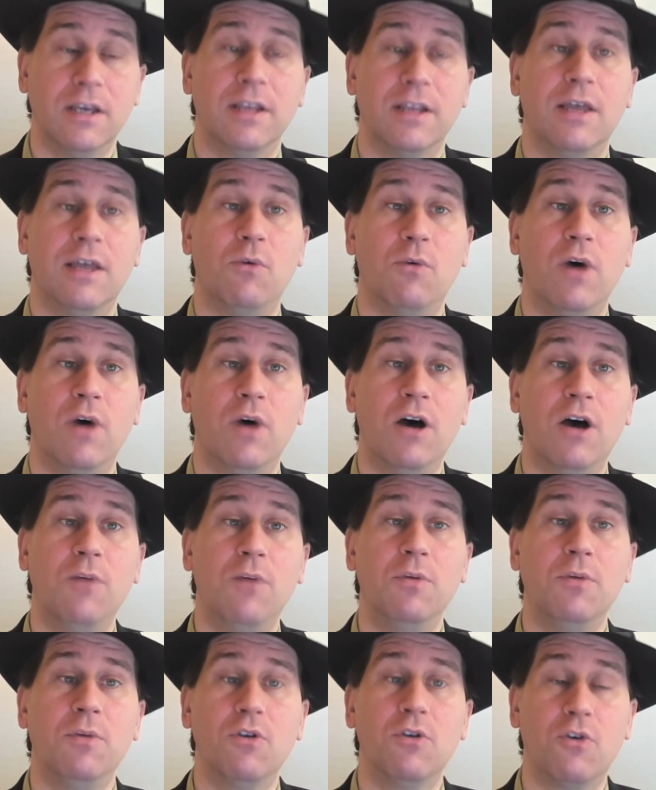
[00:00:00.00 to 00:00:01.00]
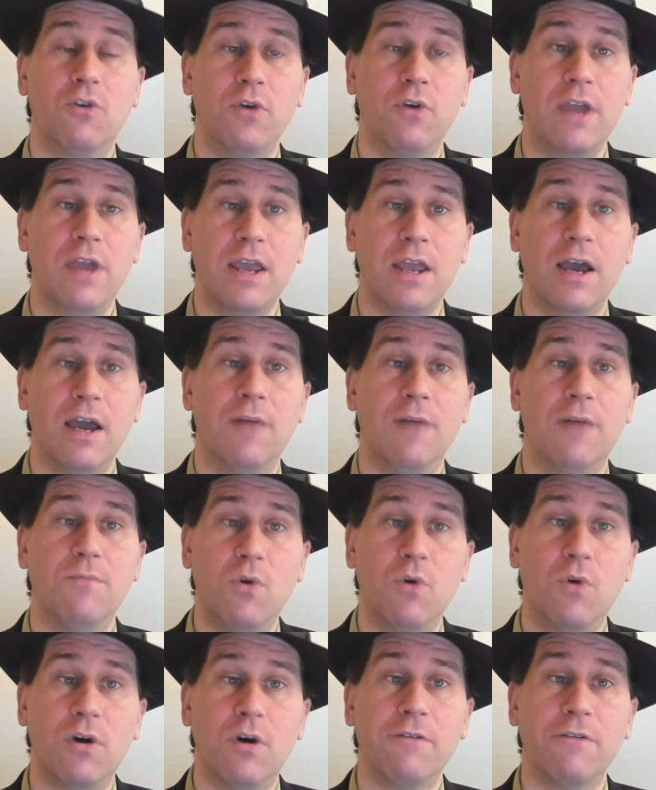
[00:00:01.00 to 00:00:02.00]
that will help you create a
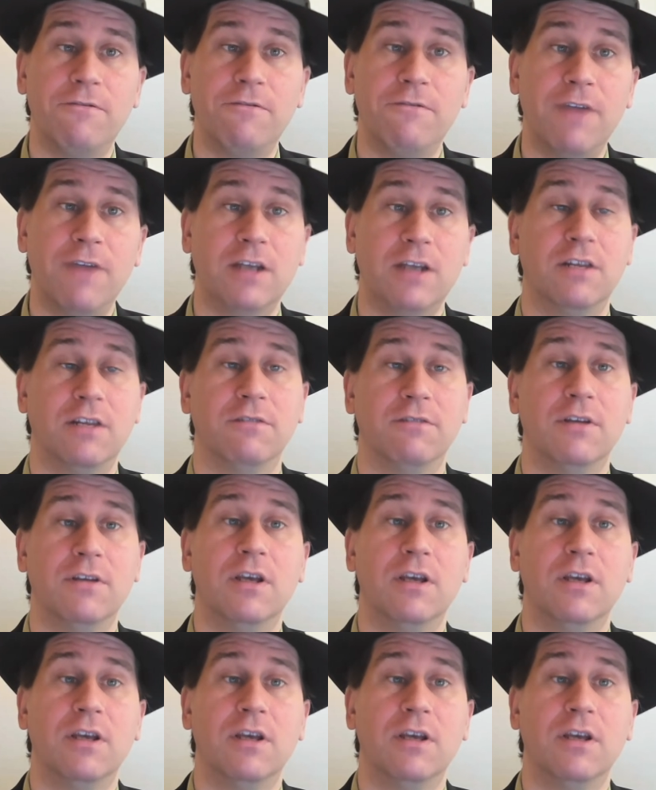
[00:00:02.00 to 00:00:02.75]
more effective